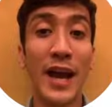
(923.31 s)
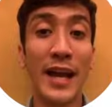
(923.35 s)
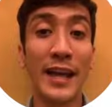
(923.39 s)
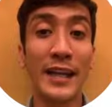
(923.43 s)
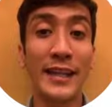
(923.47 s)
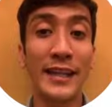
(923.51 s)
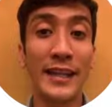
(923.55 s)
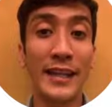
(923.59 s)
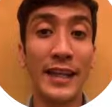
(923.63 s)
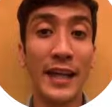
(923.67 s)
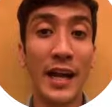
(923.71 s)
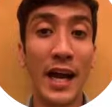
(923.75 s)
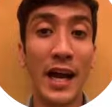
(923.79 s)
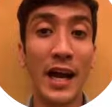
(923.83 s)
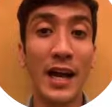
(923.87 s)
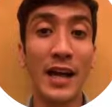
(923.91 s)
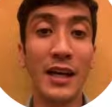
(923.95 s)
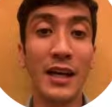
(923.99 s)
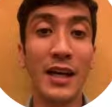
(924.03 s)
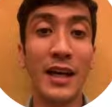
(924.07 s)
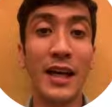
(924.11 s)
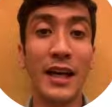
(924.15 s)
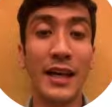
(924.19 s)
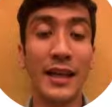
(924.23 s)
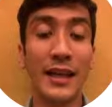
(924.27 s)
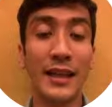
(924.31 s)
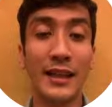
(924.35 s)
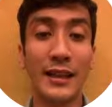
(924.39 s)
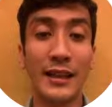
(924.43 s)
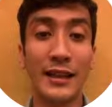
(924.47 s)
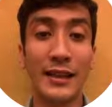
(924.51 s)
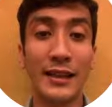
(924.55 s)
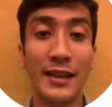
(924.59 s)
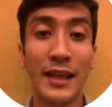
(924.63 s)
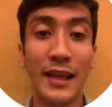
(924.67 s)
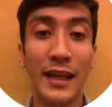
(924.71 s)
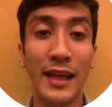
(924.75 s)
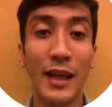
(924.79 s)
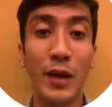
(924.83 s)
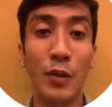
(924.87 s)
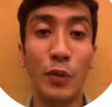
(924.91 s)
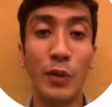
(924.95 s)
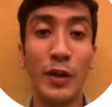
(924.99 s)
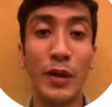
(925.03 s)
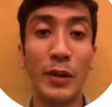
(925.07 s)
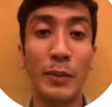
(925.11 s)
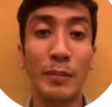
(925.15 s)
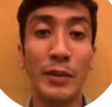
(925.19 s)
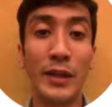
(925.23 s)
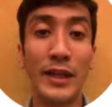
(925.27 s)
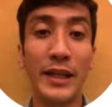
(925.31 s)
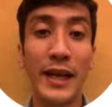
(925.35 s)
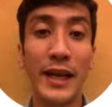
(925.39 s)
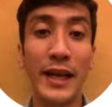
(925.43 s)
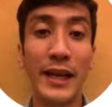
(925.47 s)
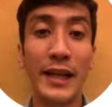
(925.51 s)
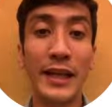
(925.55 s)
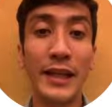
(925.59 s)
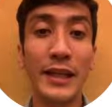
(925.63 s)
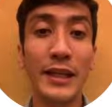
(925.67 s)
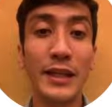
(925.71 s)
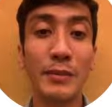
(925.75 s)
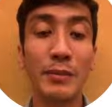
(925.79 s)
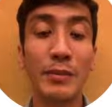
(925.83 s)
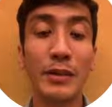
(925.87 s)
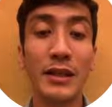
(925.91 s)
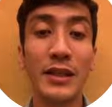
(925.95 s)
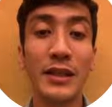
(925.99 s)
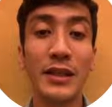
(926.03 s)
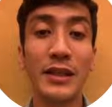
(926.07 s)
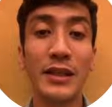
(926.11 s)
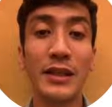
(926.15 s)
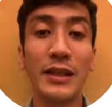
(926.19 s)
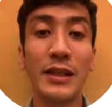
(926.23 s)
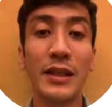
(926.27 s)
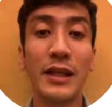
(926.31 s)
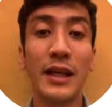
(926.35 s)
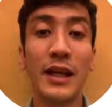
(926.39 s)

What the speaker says: IKEA, they will be eligible